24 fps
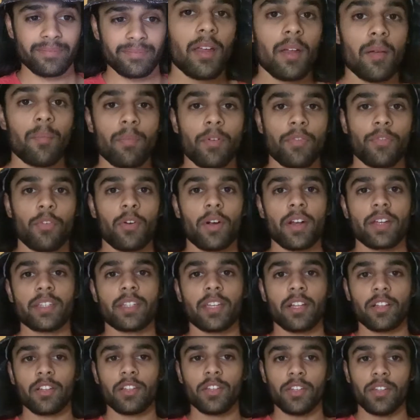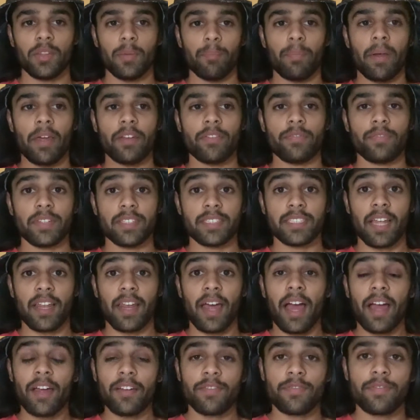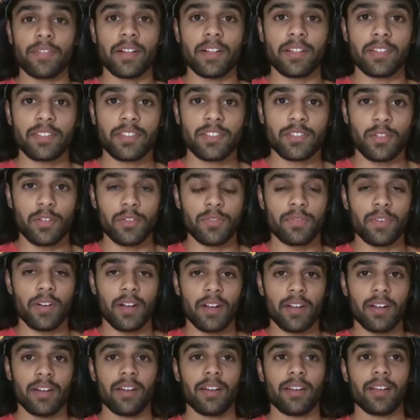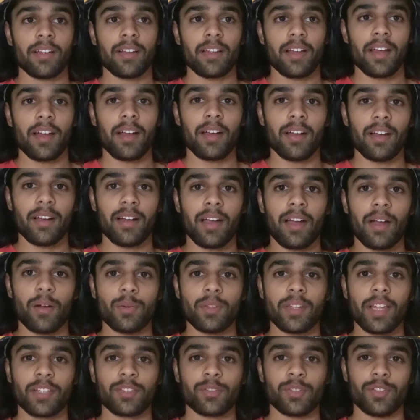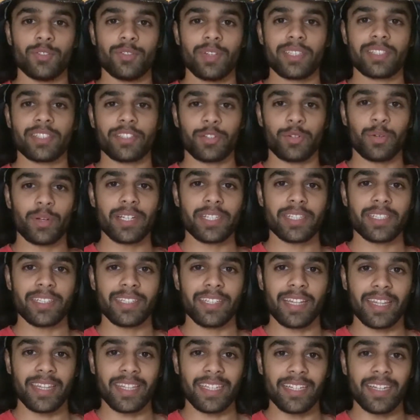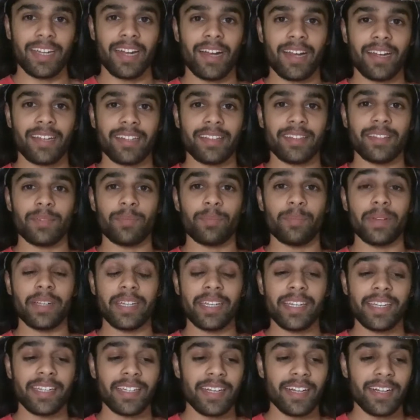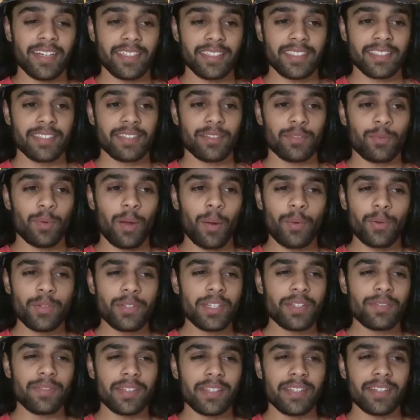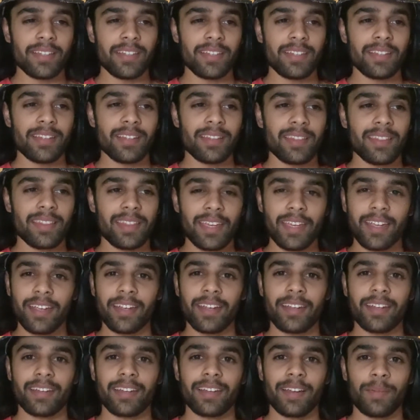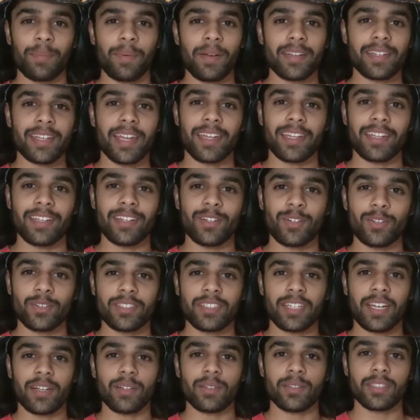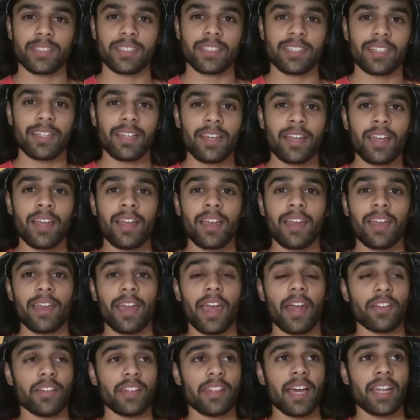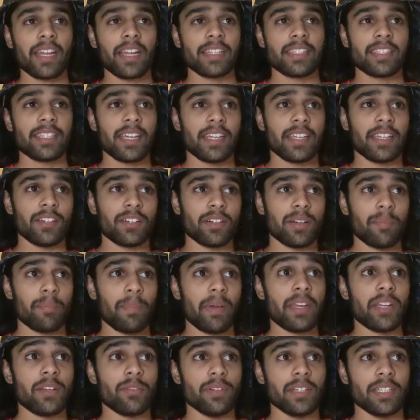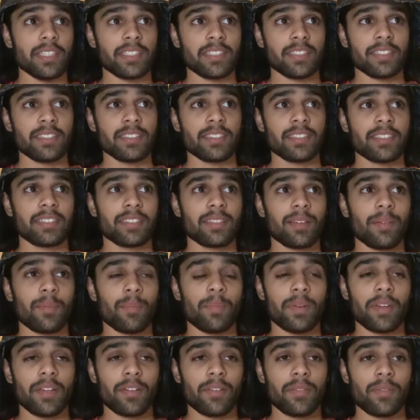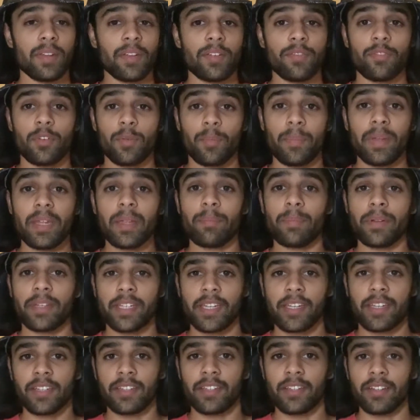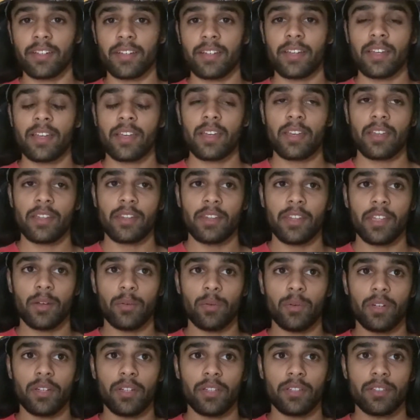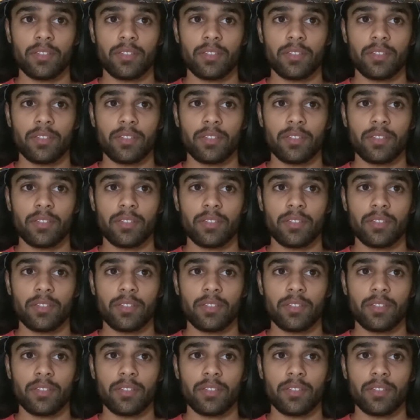Before I tell you the benefits that I've felt so far, I would like to address the question that the guy in the beginning asked, why would you even think about taking cold showers? And to that I'd say there are many reasons, but for me in particular, there were